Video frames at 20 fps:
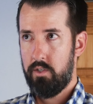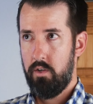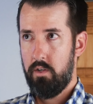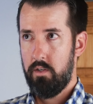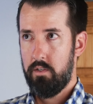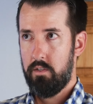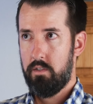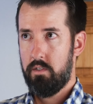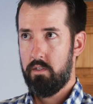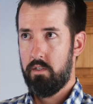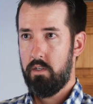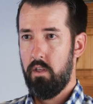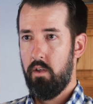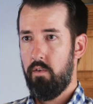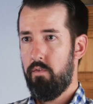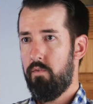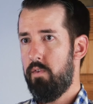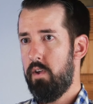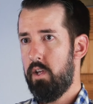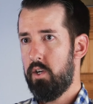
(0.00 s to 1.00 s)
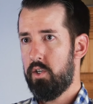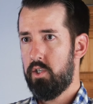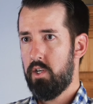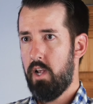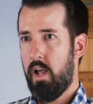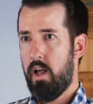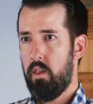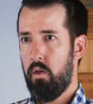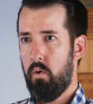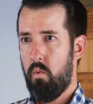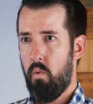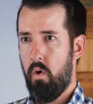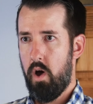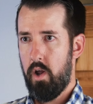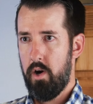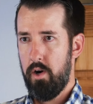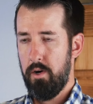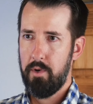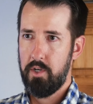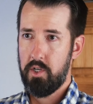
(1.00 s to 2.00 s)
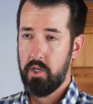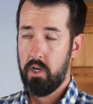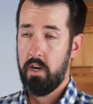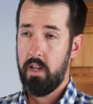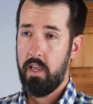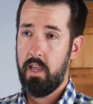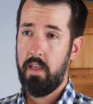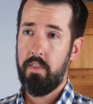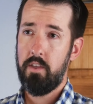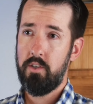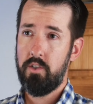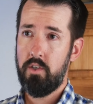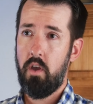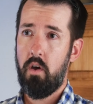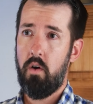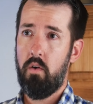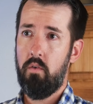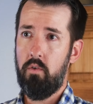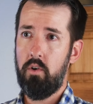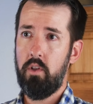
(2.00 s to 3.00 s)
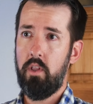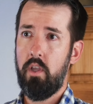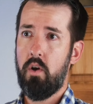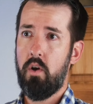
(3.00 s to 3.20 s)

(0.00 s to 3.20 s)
You can still fish shallow water, but you're gonna get in the zone really